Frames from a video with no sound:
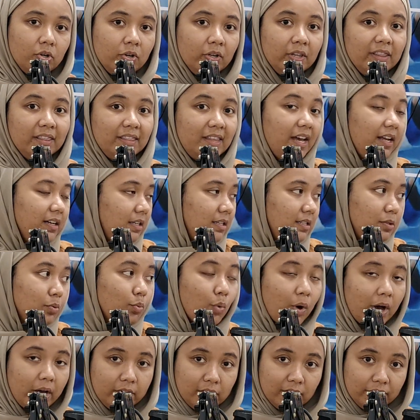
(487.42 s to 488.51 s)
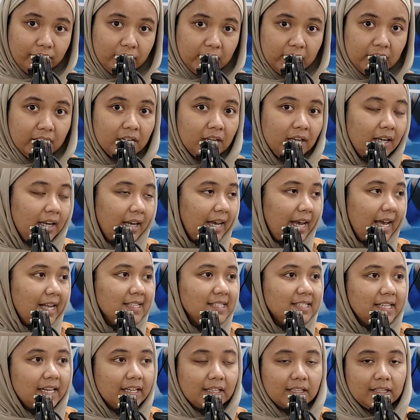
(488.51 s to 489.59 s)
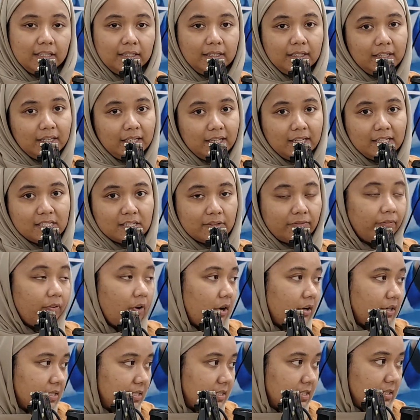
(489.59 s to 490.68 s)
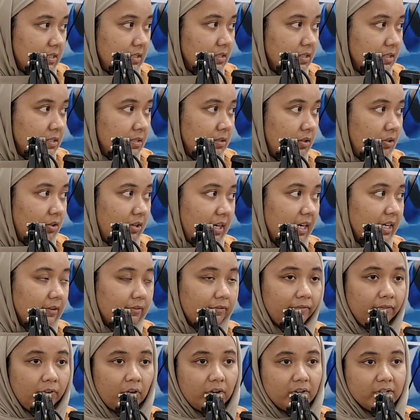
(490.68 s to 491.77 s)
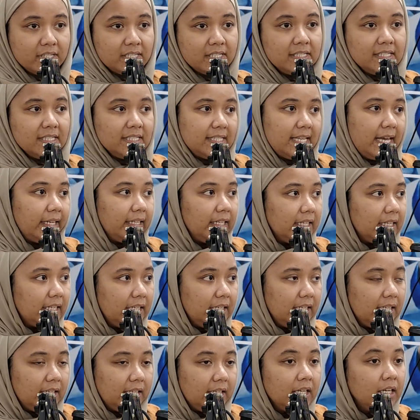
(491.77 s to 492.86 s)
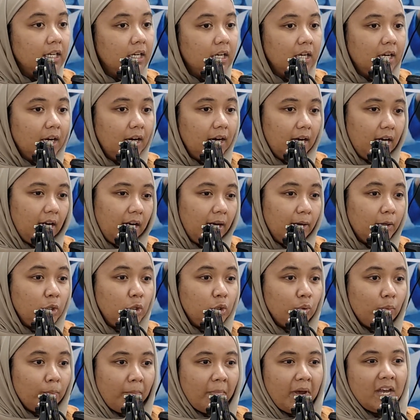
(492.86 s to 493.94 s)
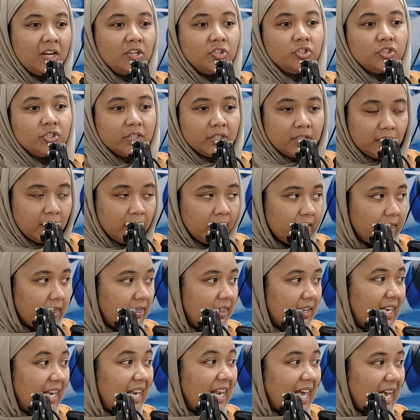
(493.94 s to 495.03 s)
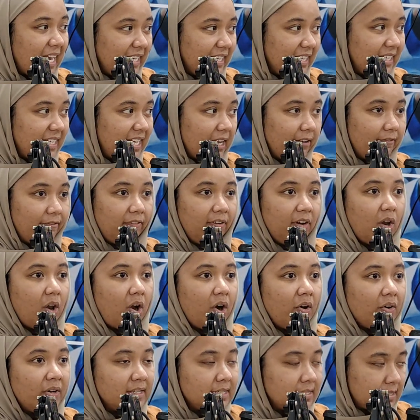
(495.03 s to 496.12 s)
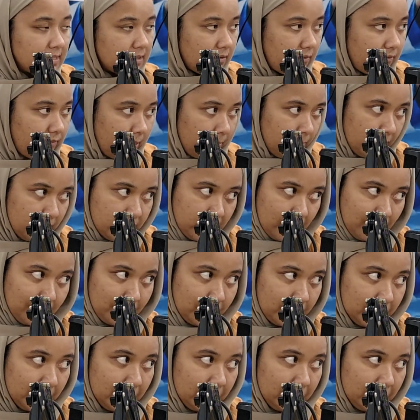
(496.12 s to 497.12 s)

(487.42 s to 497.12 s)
that is one of it. And secondly, it's fluorescence. All right, fluorescence technically, you measure the light that fluoresces from the sample.